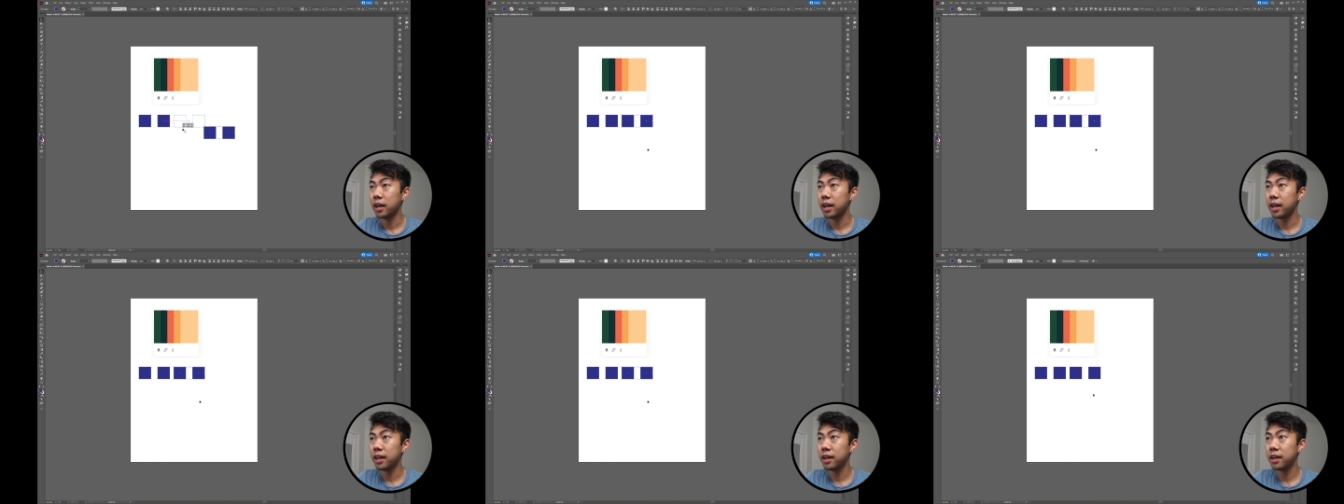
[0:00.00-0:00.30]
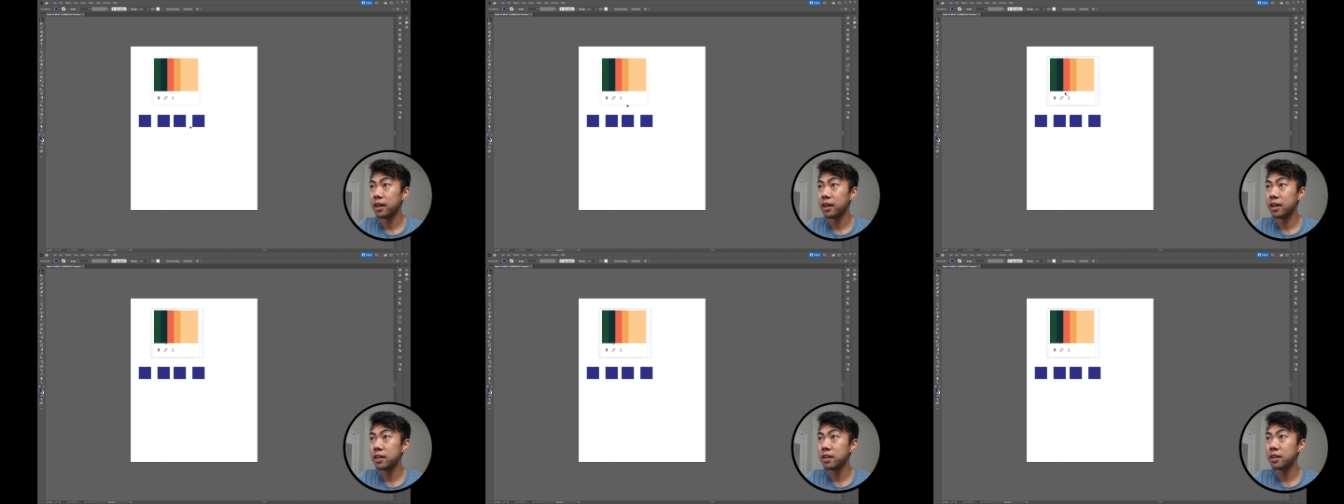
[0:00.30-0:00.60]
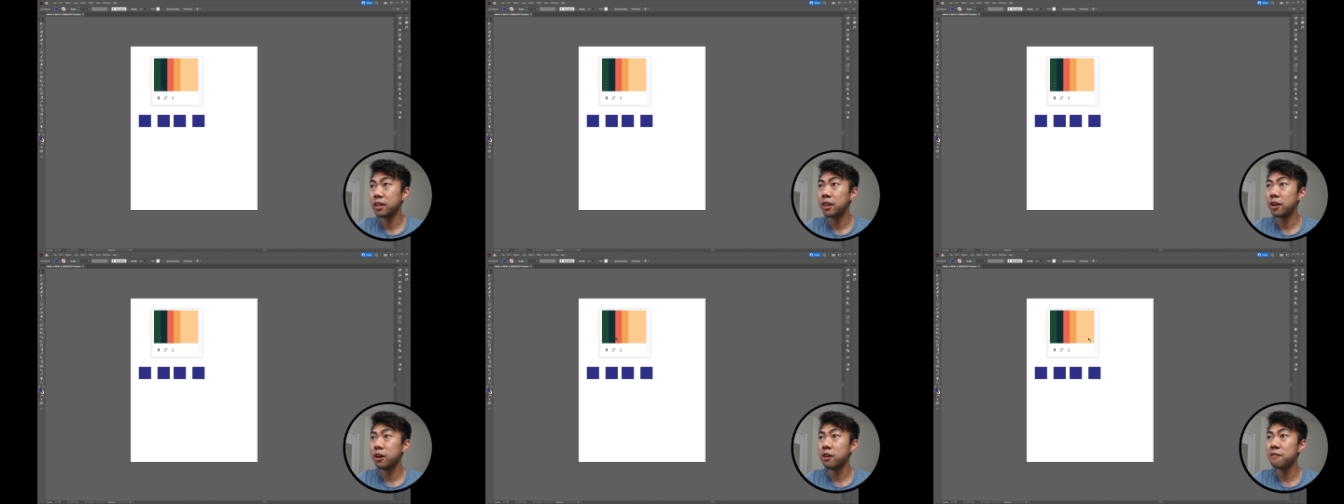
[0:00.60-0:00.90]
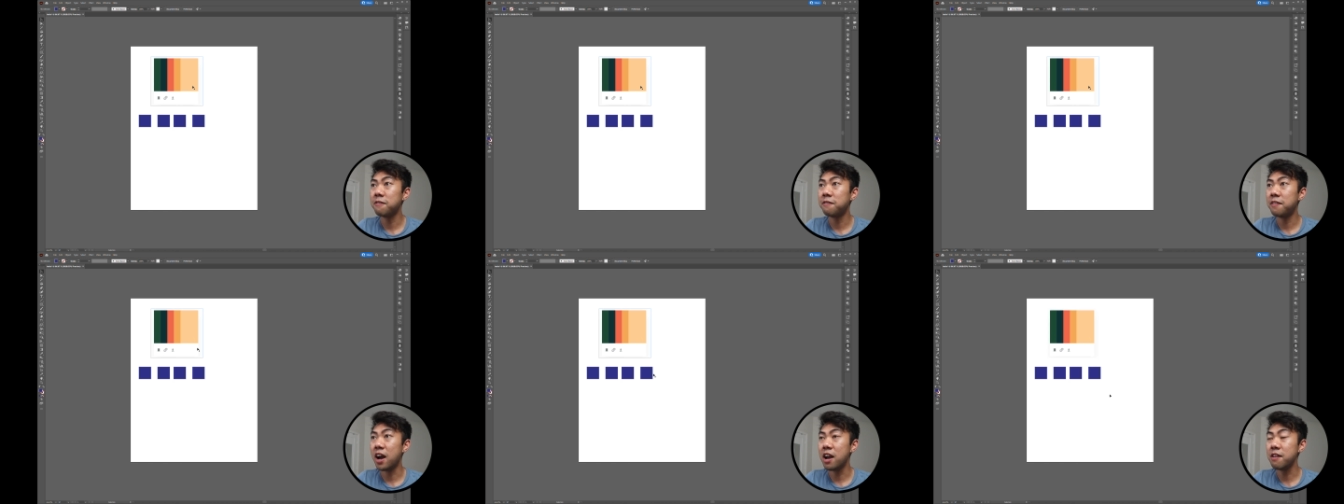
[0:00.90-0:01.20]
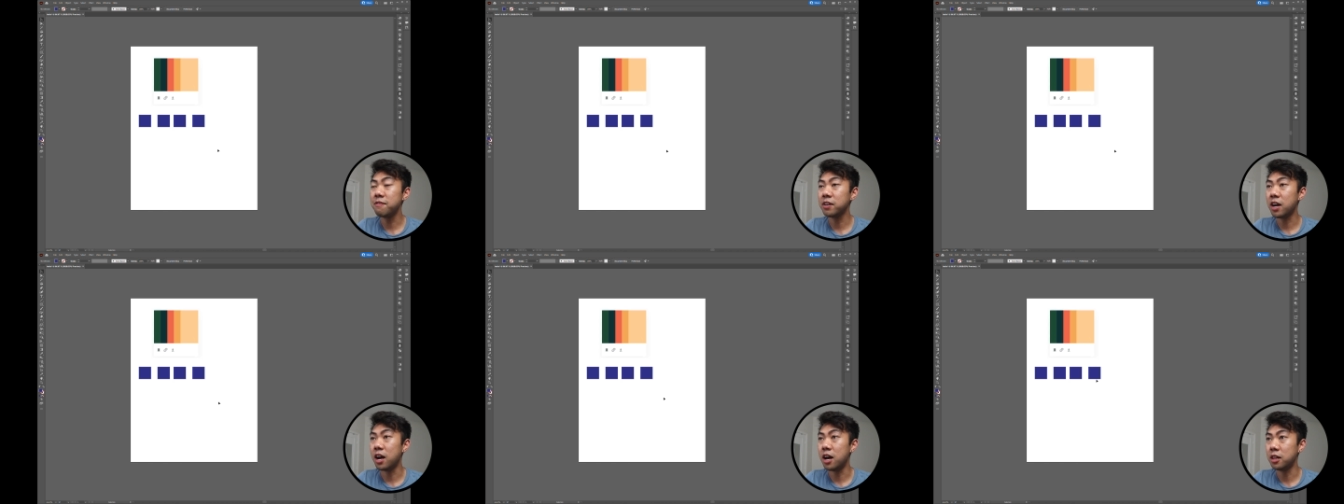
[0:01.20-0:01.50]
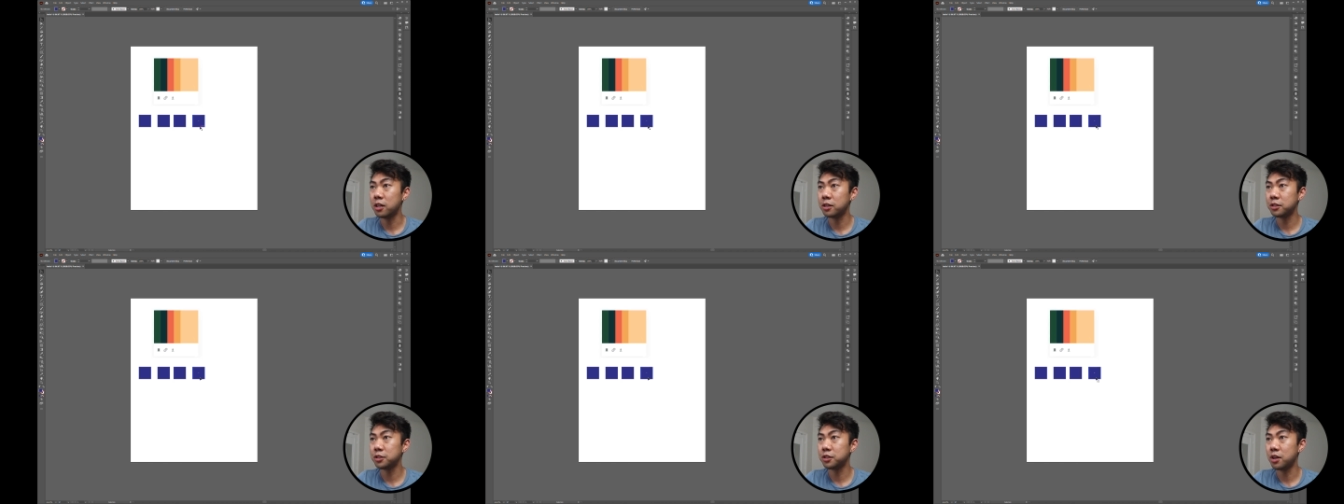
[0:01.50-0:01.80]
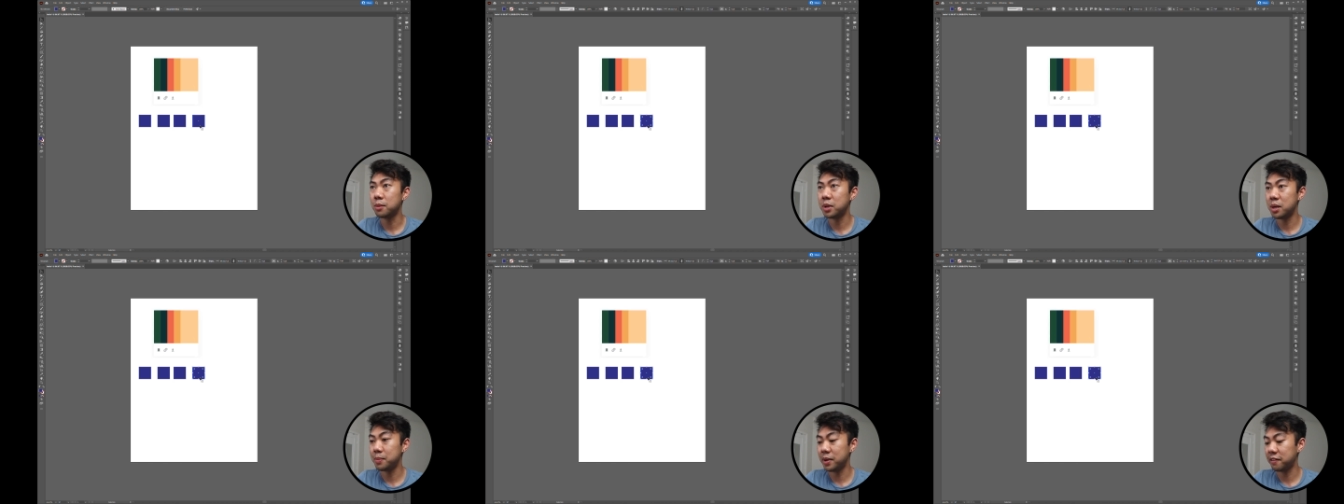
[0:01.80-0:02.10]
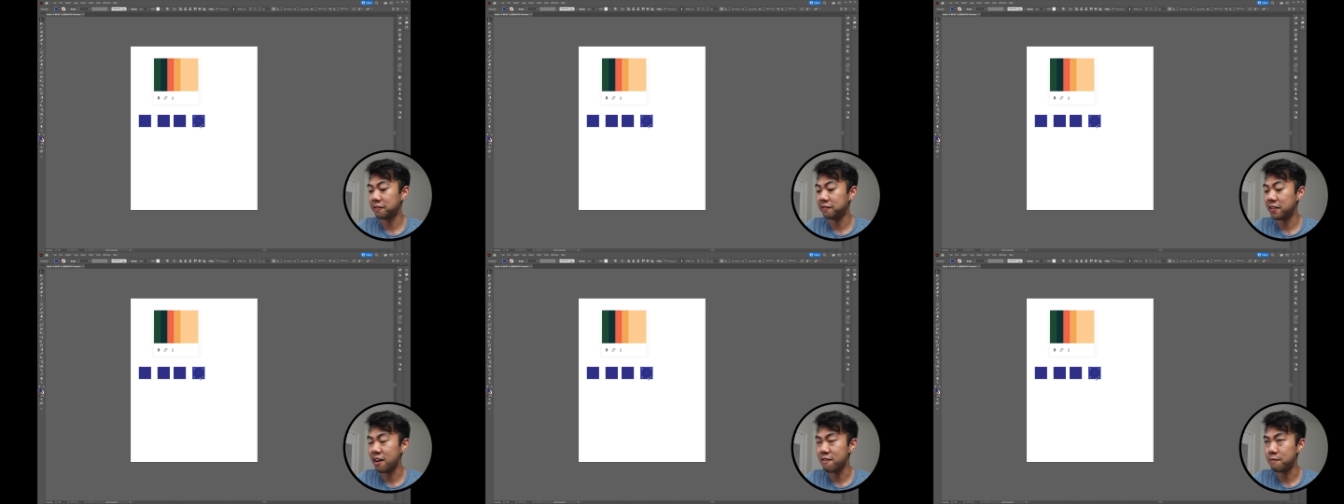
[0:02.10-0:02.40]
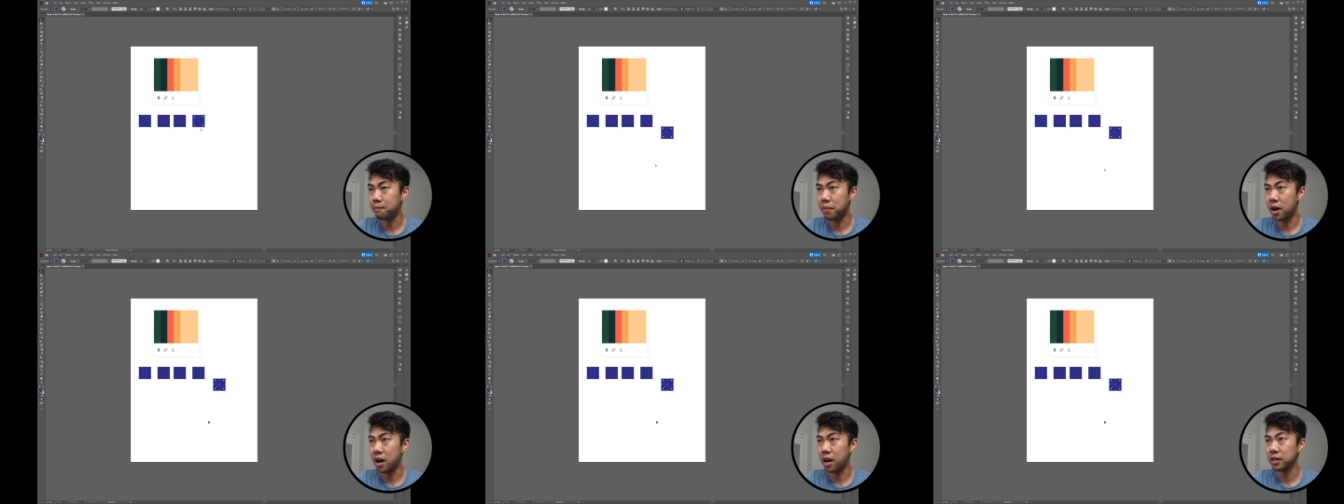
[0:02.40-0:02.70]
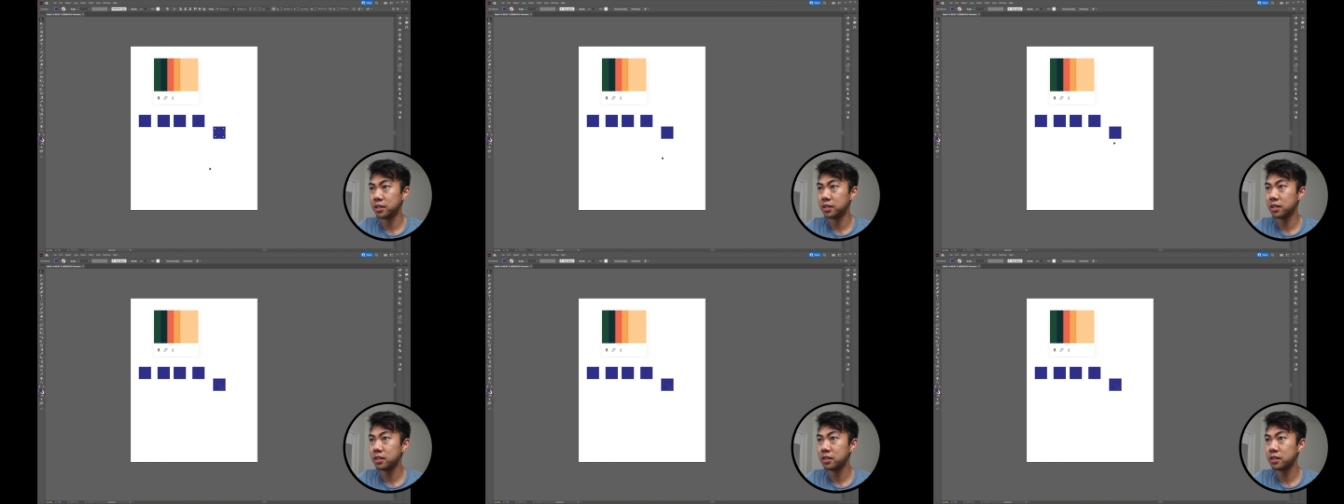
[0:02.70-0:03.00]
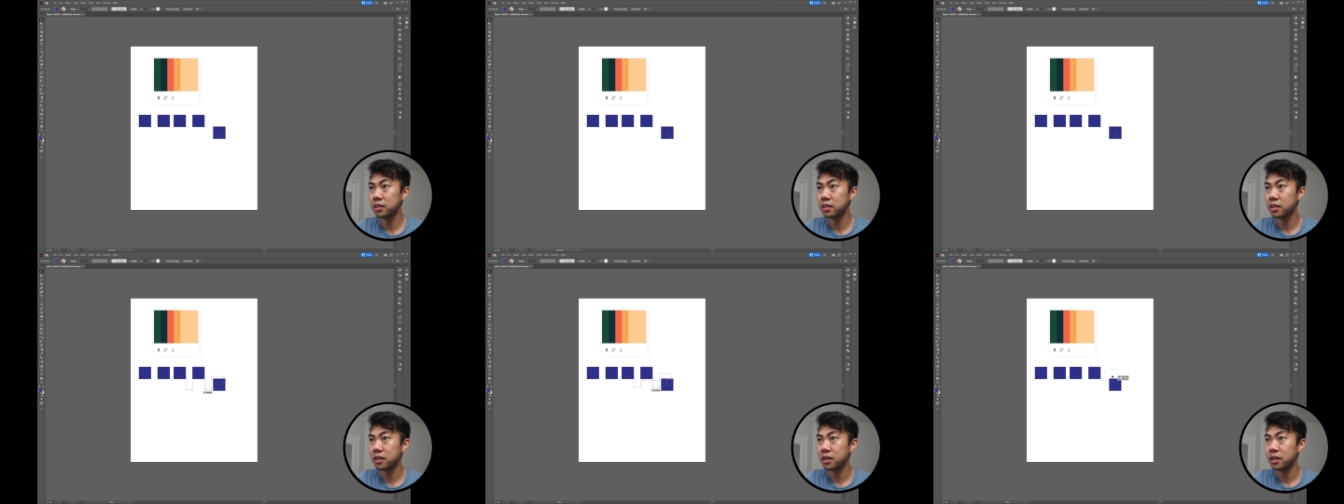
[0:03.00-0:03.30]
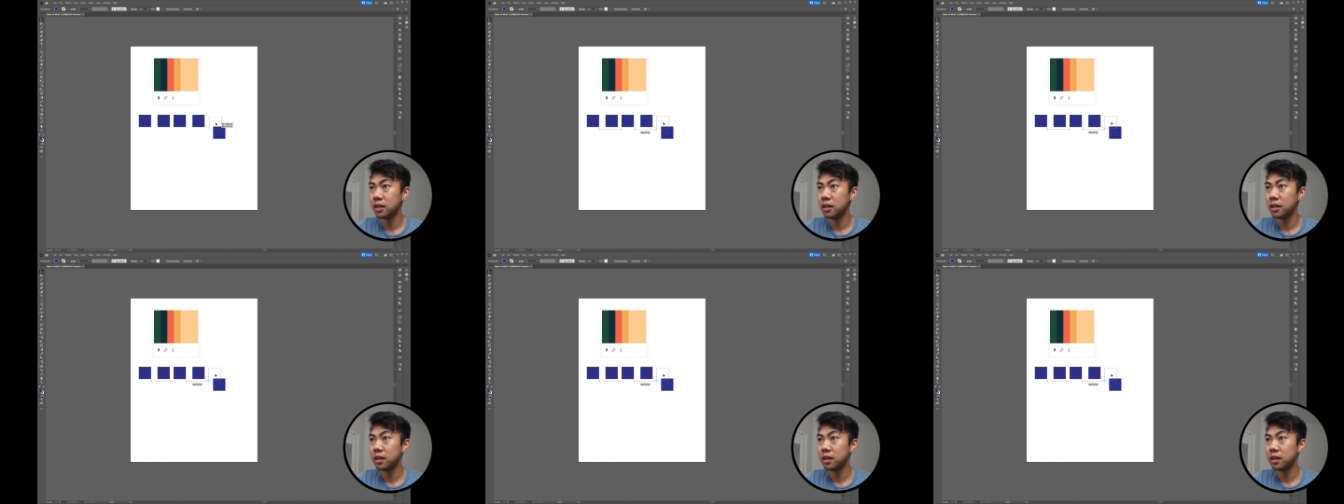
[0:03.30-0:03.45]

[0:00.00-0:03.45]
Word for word: And there are five colors, so I'm gonna make five boxes.